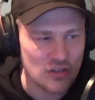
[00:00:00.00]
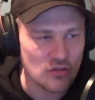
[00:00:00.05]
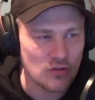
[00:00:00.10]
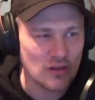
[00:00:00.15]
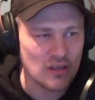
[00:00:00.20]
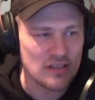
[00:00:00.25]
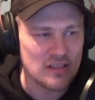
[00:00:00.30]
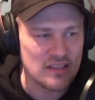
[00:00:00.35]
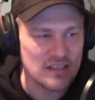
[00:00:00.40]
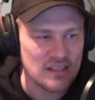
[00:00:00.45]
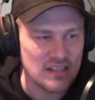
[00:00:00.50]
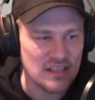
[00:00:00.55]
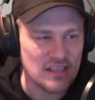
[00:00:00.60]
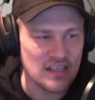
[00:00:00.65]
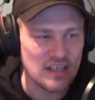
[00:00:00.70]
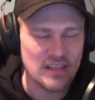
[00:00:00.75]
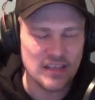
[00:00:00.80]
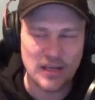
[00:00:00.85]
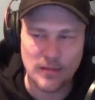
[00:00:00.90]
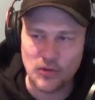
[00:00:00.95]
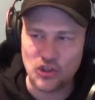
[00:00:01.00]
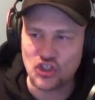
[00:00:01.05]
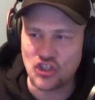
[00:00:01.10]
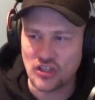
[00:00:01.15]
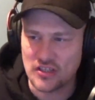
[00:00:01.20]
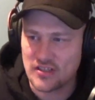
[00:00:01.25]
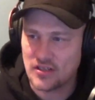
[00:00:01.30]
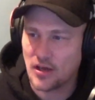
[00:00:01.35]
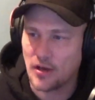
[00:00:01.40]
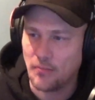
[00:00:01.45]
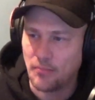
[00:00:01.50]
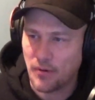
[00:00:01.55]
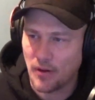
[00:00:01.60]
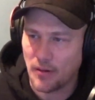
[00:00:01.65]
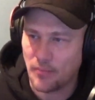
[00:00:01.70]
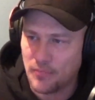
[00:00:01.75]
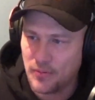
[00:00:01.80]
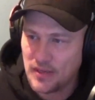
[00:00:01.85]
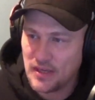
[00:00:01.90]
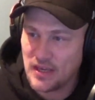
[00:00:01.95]
So you can see here the image doesn't
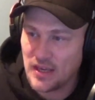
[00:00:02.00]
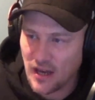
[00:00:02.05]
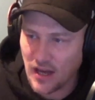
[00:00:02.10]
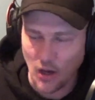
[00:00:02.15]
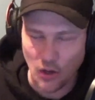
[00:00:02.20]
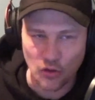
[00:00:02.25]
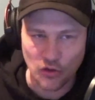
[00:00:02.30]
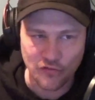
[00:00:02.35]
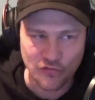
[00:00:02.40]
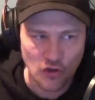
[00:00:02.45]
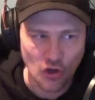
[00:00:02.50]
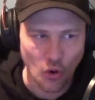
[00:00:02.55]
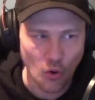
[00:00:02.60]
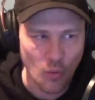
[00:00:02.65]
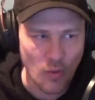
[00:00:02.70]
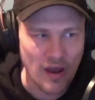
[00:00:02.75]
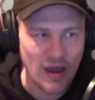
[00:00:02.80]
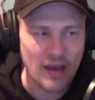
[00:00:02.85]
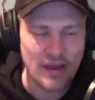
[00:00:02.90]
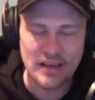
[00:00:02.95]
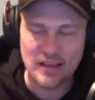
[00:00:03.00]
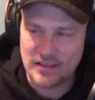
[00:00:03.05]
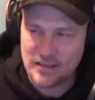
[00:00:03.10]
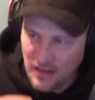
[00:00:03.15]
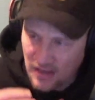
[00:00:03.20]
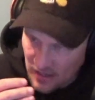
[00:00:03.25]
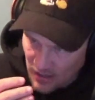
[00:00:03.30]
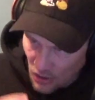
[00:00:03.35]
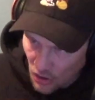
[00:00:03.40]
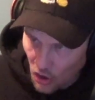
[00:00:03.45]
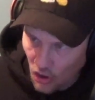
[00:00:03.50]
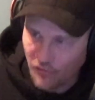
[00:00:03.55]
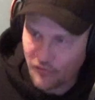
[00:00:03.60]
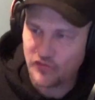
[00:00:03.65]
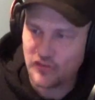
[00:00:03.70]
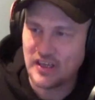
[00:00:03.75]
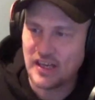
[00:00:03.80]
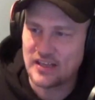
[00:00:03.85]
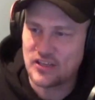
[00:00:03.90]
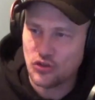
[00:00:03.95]
appear out of nowhere. It
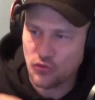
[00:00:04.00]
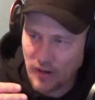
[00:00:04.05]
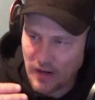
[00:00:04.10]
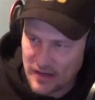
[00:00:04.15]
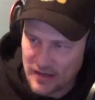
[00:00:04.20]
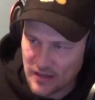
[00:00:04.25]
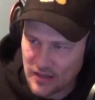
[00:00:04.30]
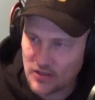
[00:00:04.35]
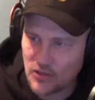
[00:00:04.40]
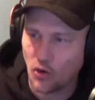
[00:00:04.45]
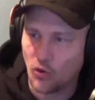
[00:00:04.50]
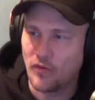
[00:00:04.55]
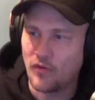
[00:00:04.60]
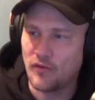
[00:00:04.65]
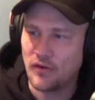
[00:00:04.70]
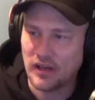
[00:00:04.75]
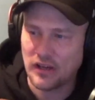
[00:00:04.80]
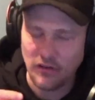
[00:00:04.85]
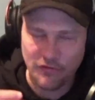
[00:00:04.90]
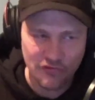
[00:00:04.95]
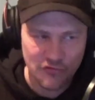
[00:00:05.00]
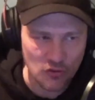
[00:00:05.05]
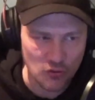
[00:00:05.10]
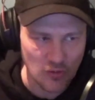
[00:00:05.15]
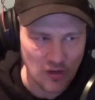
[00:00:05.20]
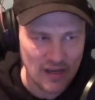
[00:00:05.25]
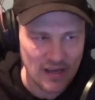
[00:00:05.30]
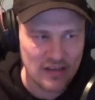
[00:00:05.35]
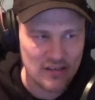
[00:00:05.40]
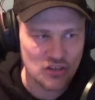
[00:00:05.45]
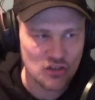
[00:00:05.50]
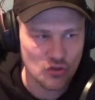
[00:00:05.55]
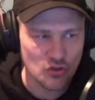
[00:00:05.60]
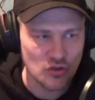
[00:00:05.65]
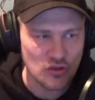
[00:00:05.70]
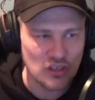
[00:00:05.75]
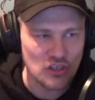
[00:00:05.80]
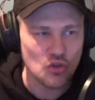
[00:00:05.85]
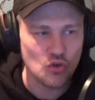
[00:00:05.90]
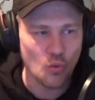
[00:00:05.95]
often gets rendered over like a few layers, so you
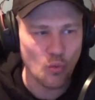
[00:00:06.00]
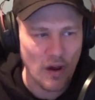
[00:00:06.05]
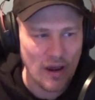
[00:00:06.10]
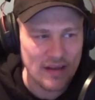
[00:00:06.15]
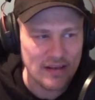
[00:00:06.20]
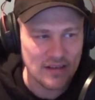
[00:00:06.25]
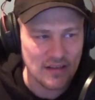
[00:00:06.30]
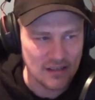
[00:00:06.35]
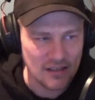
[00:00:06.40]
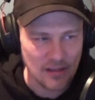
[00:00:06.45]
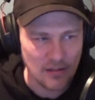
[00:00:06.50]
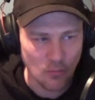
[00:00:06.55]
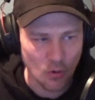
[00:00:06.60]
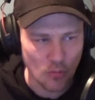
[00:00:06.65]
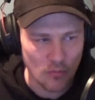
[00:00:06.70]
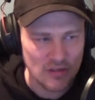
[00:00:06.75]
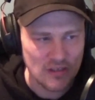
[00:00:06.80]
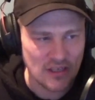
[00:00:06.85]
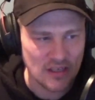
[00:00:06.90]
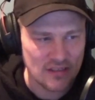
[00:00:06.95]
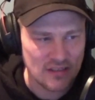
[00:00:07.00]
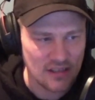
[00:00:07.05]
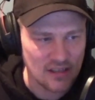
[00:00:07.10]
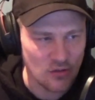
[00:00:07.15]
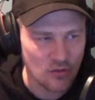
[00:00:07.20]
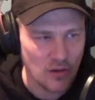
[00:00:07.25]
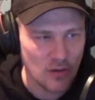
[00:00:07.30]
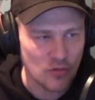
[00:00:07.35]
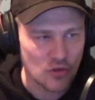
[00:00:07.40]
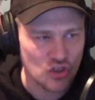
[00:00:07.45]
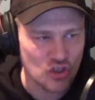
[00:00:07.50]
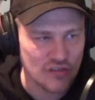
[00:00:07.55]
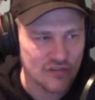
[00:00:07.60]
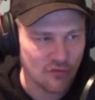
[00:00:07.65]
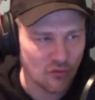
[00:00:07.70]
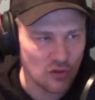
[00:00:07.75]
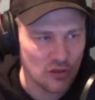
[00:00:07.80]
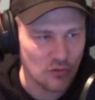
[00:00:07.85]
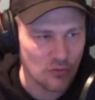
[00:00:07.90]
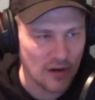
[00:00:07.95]
need to wait a little moment until your image is
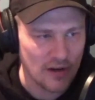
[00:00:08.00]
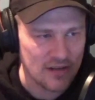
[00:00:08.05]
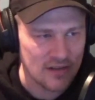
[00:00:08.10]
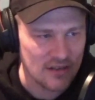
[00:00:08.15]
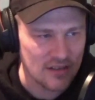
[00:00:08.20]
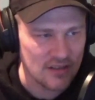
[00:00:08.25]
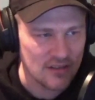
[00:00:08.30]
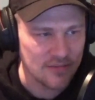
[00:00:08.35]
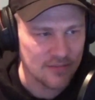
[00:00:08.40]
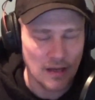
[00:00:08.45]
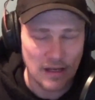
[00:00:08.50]
fully rendered.